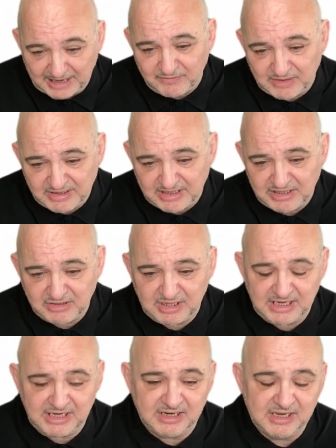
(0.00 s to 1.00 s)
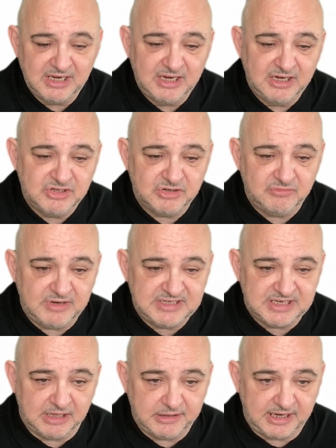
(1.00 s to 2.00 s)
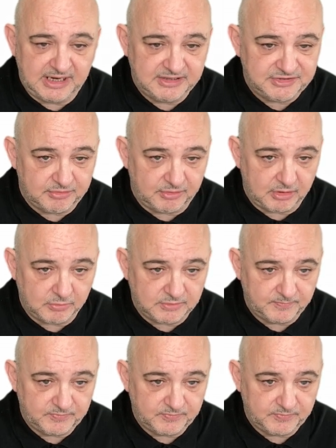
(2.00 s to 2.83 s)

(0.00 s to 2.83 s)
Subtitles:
everything you need to resell that as your own.